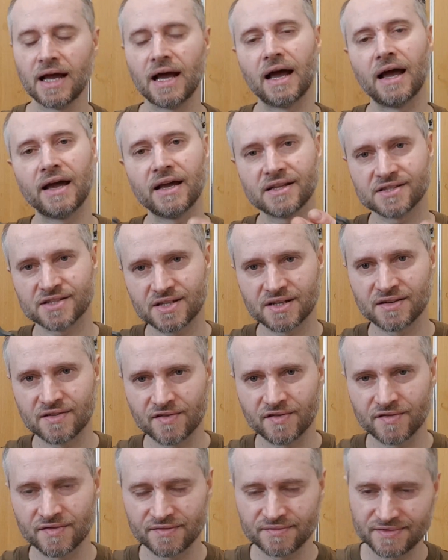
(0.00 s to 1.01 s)
It's
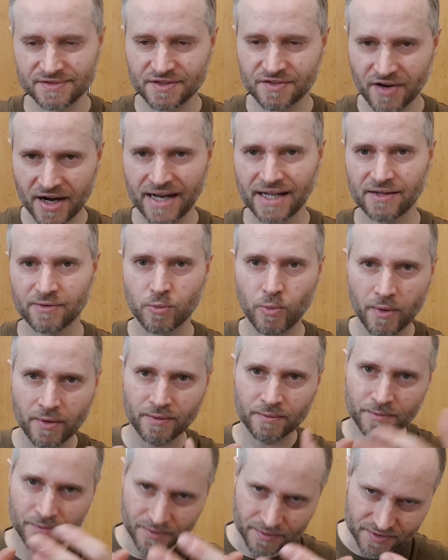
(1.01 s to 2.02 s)
great.
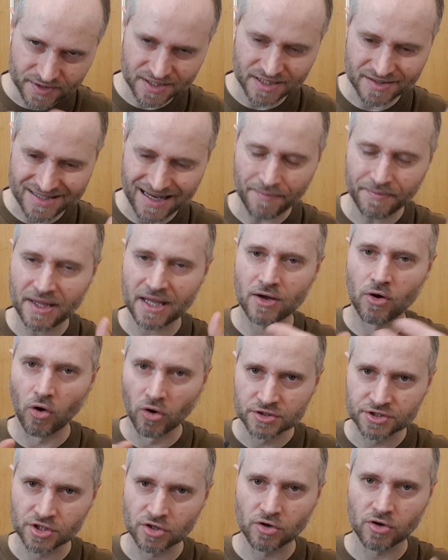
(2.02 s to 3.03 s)
Something
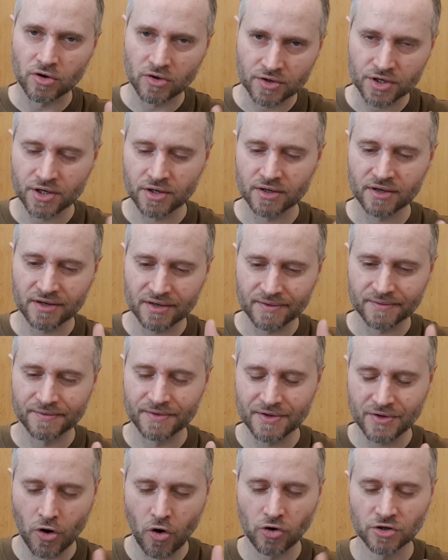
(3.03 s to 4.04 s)
holds
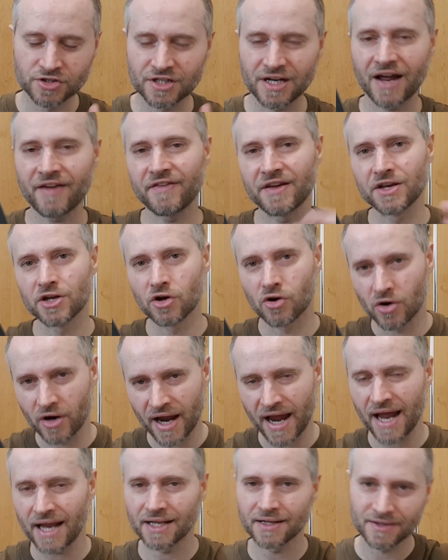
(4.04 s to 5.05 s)
holds the knife in your
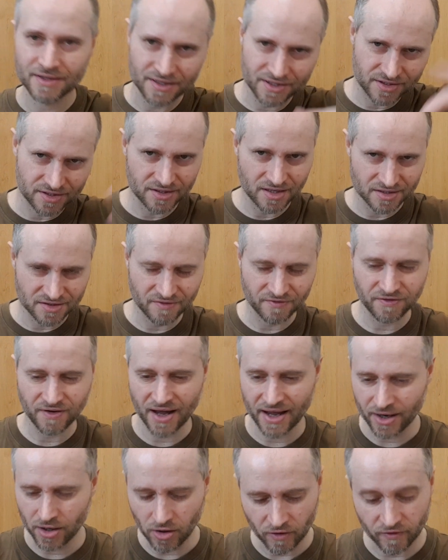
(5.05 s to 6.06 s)
hand, it doesn't
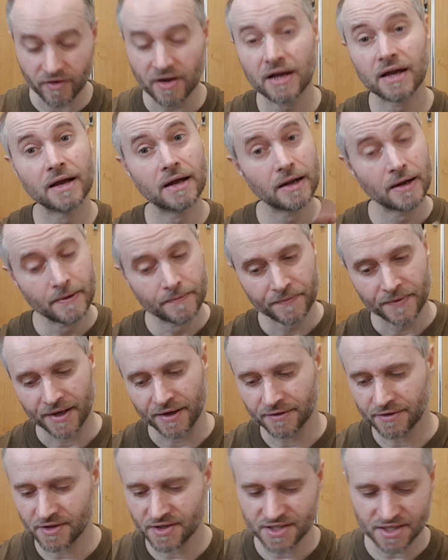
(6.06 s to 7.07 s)
fly off.
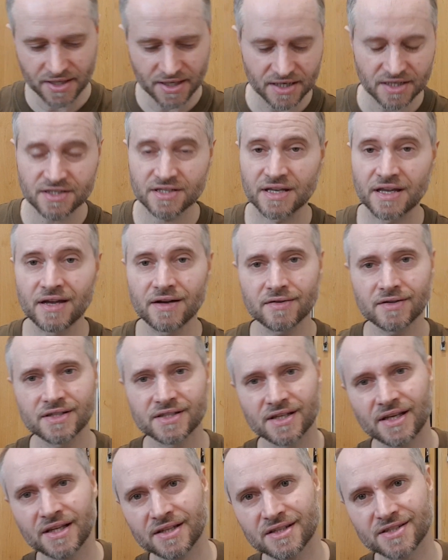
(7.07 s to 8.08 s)
Interesting is here
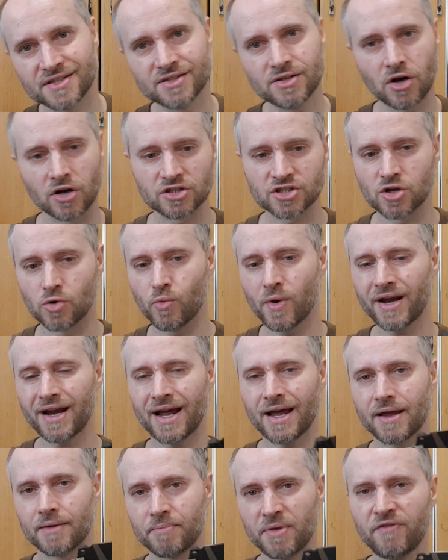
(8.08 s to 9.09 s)
it is not. So
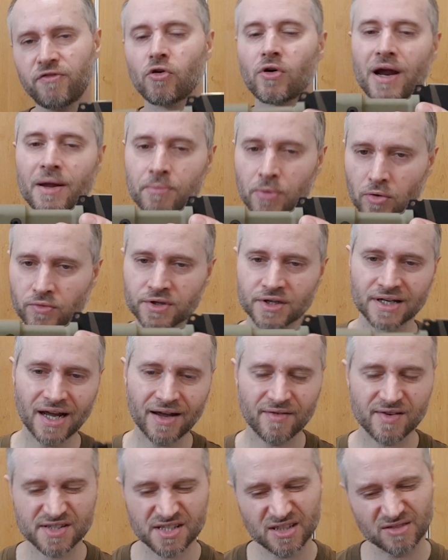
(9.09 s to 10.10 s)
before I bought the
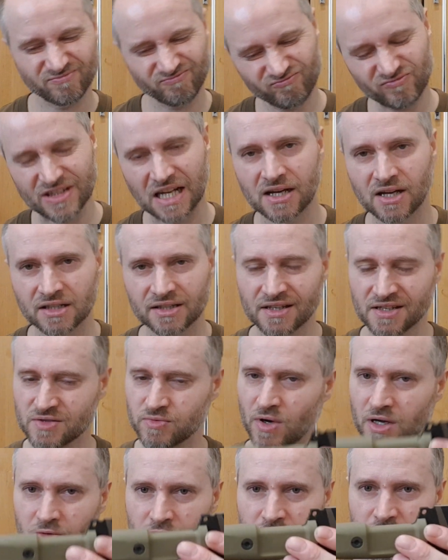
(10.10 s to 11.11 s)
knife, I said this
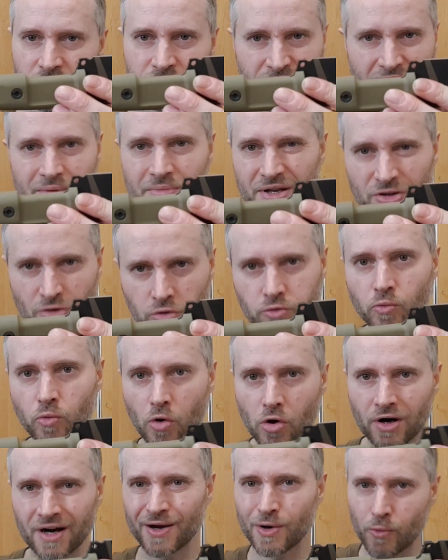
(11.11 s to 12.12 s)
one will probably not
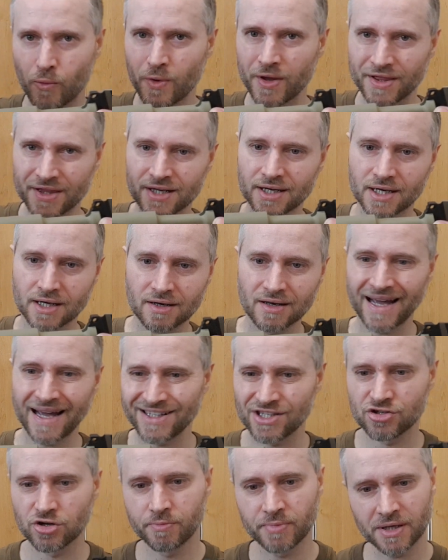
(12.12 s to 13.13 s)
work with
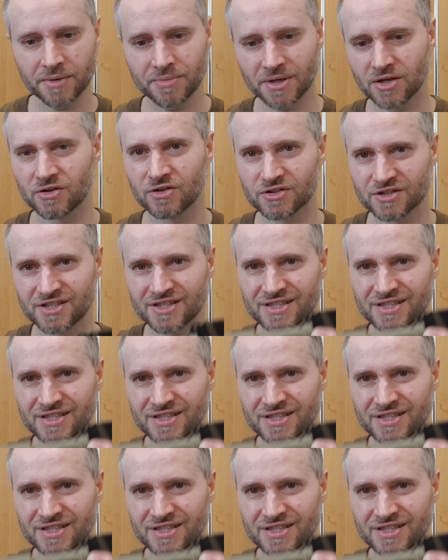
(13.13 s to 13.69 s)
light chopping because